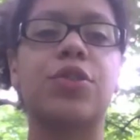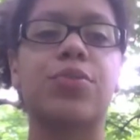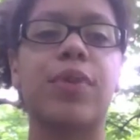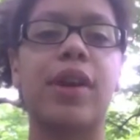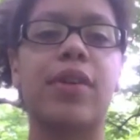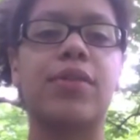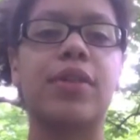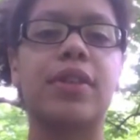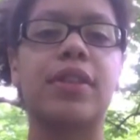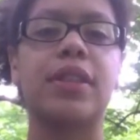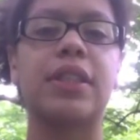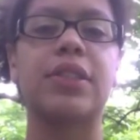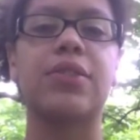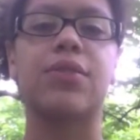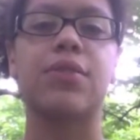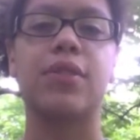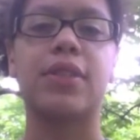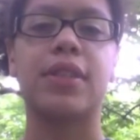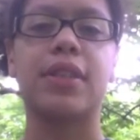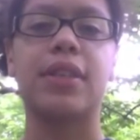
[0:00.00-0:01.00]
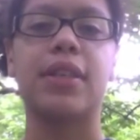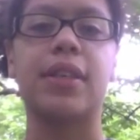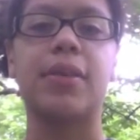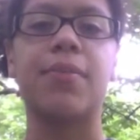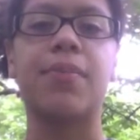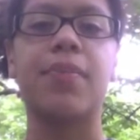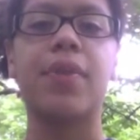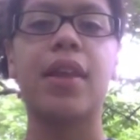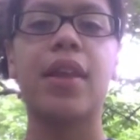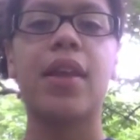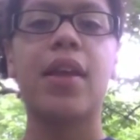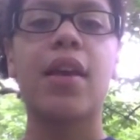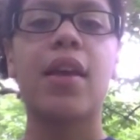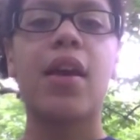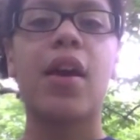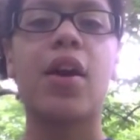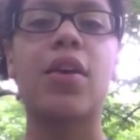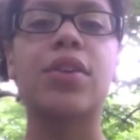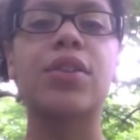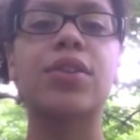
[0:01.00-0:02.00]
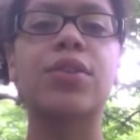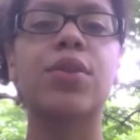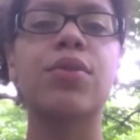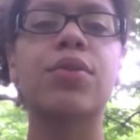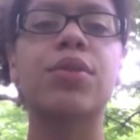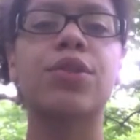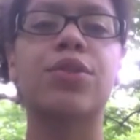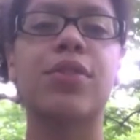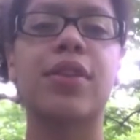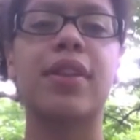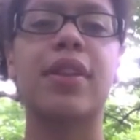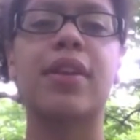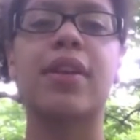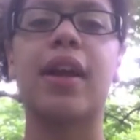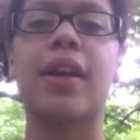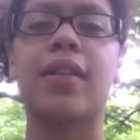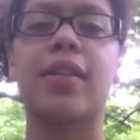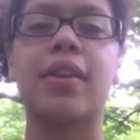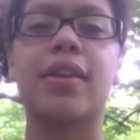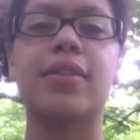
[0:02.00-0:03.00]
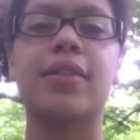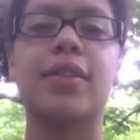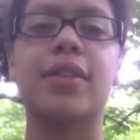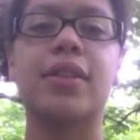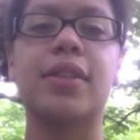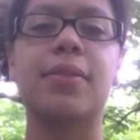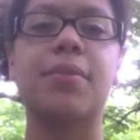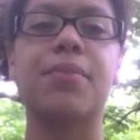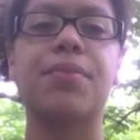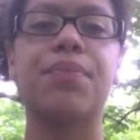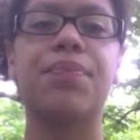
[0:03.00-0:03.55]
roundness and sphericity, on a soil strength and dilatancy.